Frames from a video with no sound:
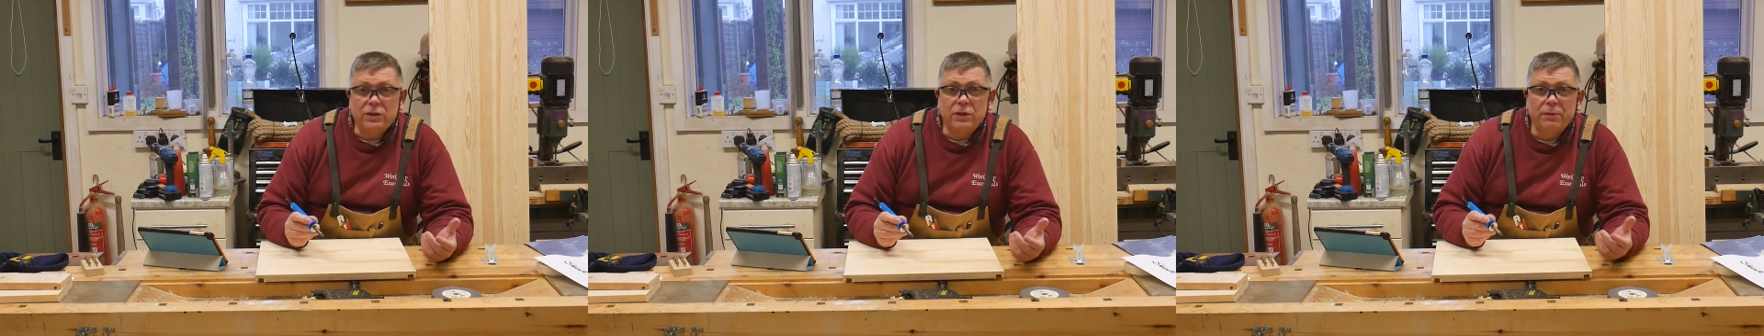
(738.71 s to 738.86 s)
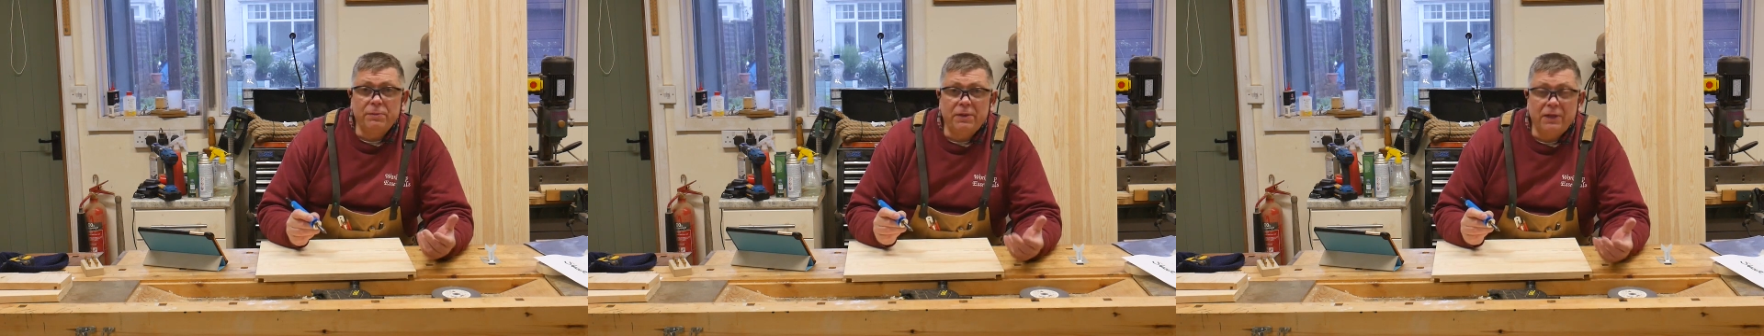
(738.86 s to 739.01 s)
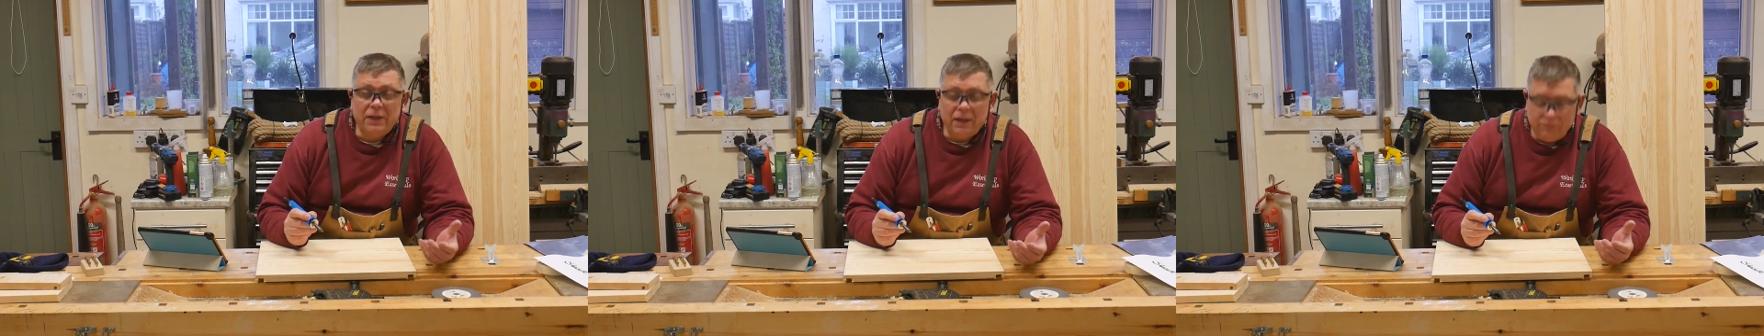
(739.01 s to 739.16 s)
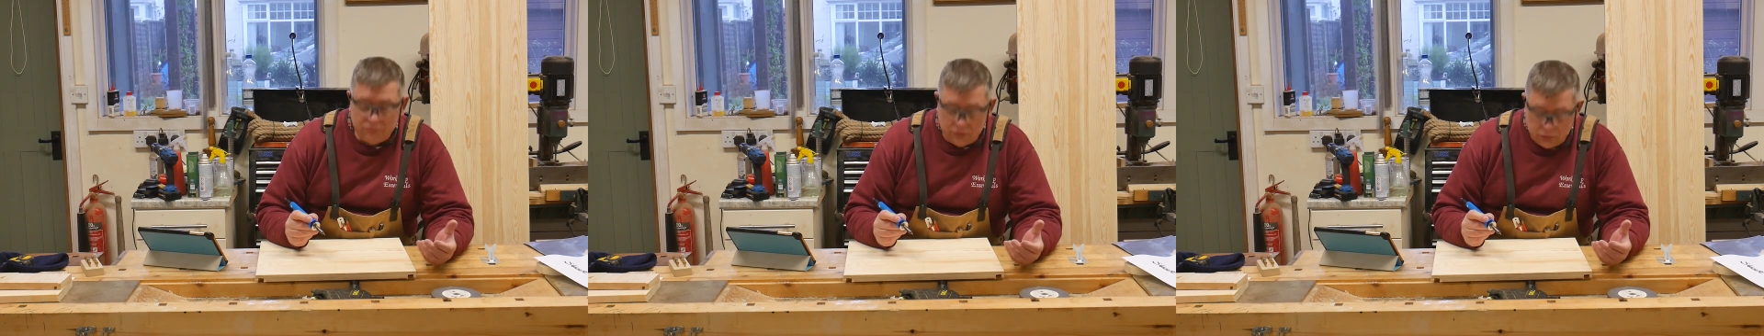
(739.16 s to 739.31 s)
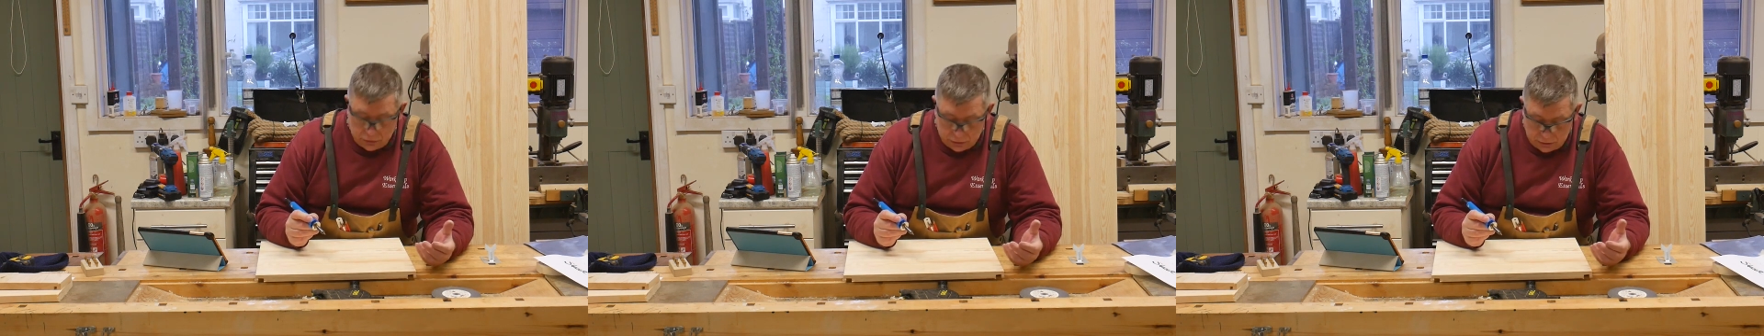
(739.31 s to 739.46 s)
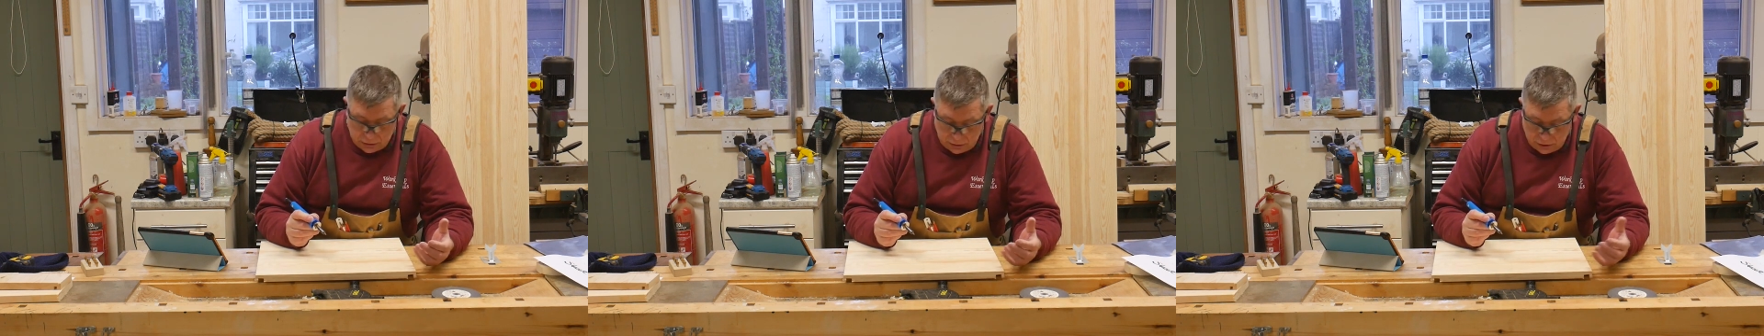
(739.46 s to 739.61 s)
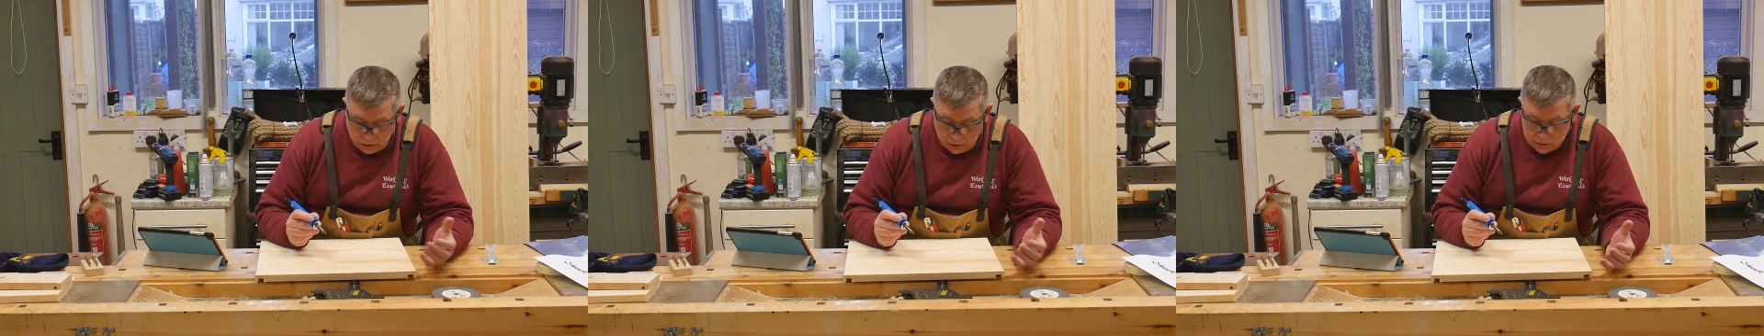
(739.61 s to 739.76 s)
something I've done
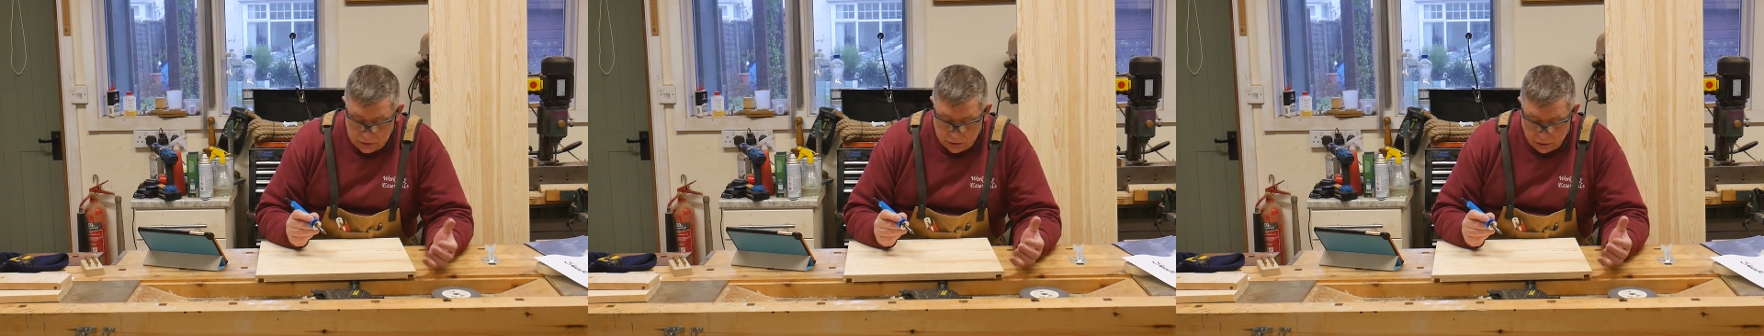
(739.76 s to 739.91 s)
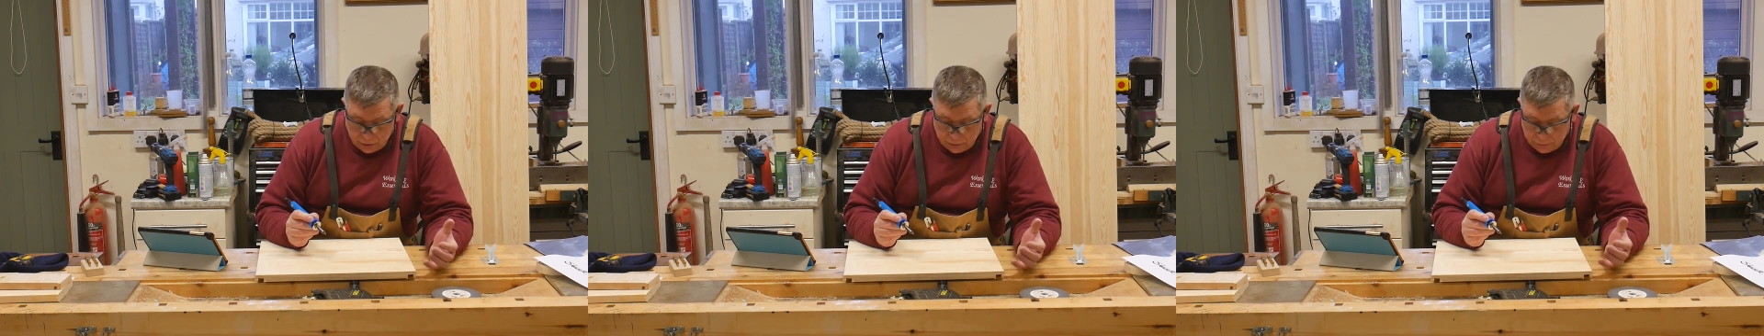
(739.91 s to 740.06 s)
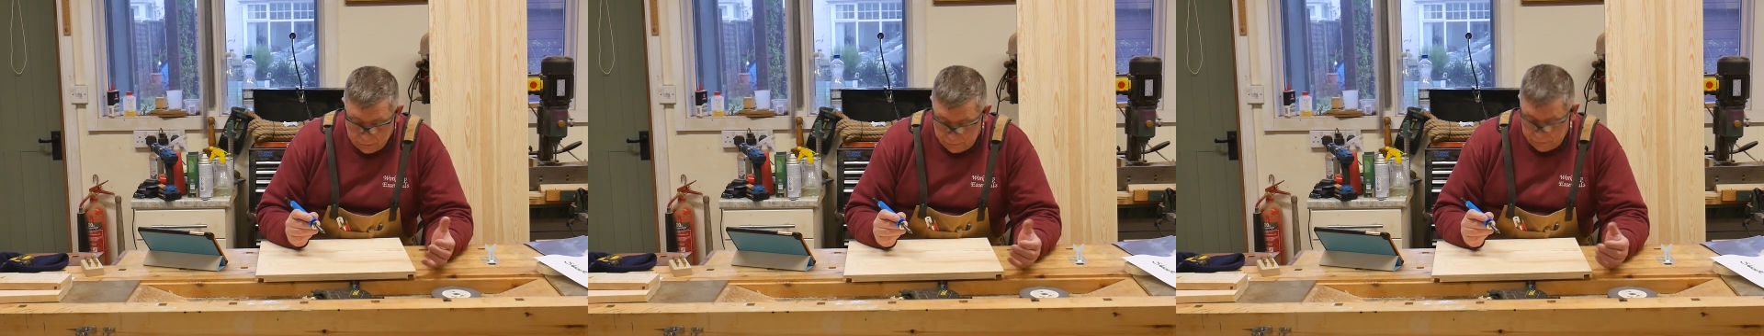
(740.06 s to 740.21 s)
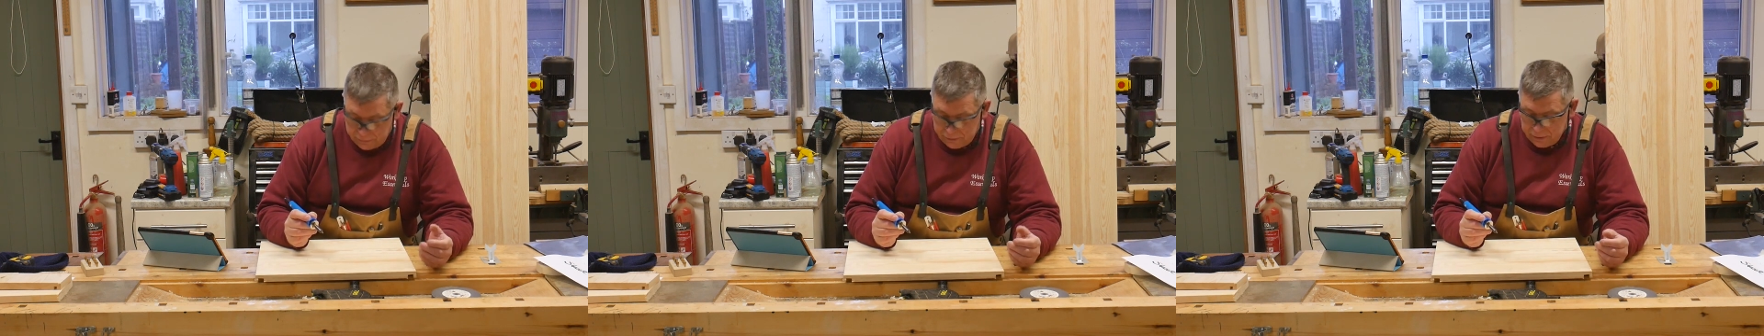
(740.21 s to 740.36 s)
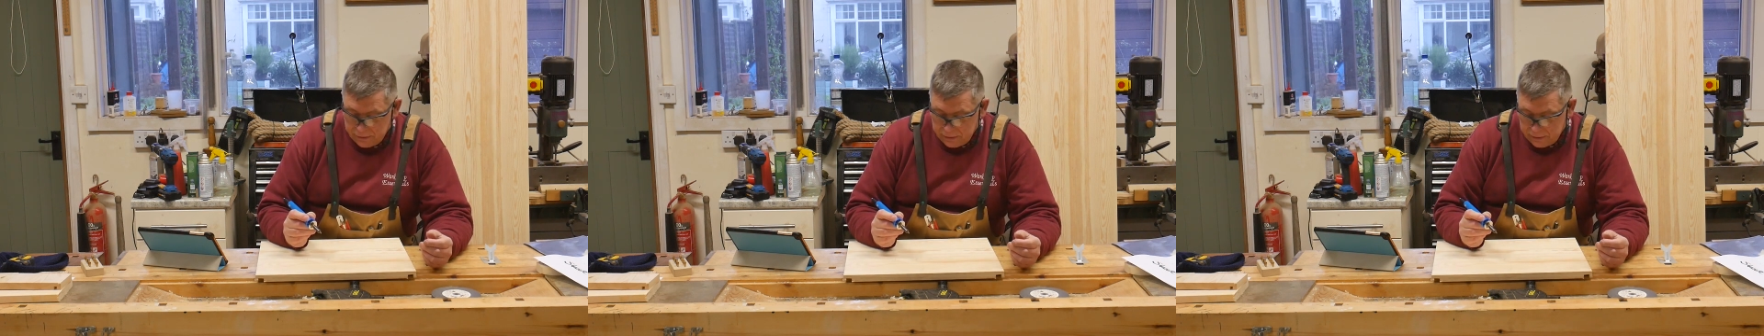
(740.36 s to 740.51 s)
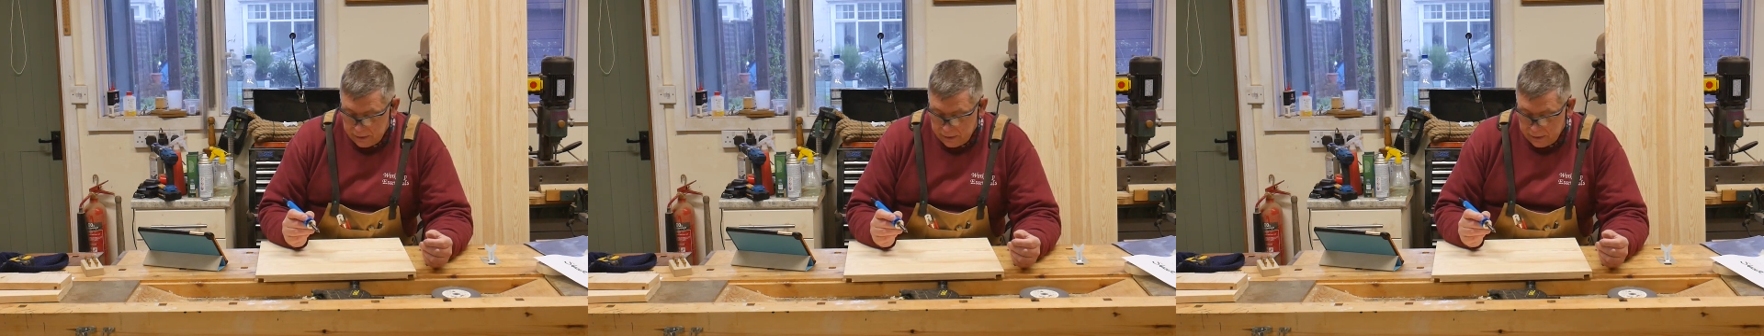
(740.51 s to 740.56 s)
a lot of,